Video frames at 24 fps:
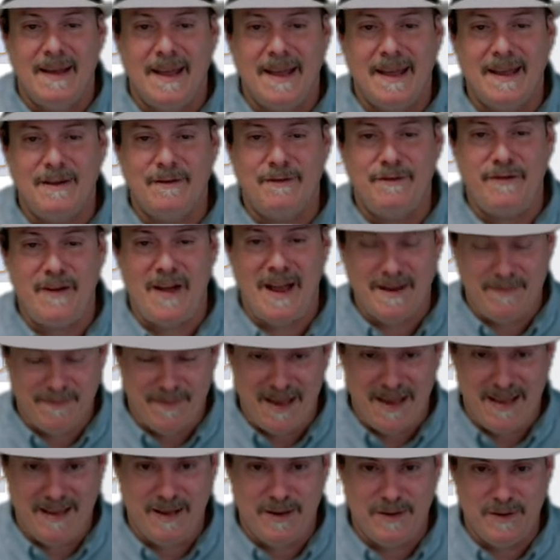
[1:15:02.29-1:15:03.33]
I gotta find
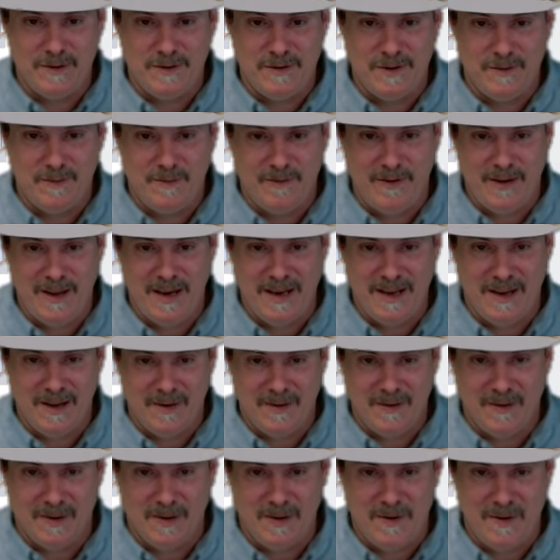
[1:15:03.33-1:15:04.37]
my YouTube
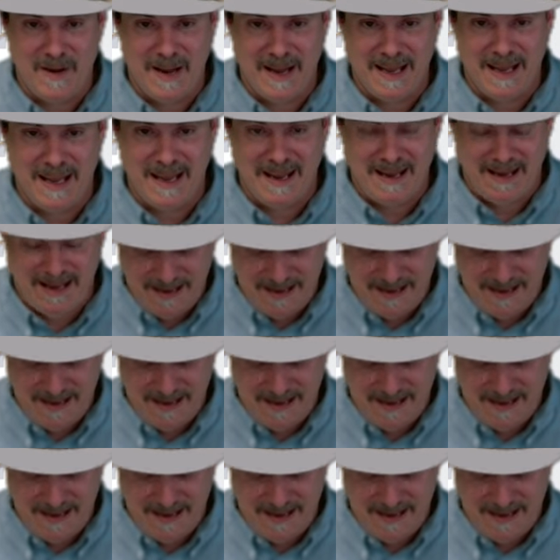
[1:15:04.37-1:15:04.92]
video real quick here.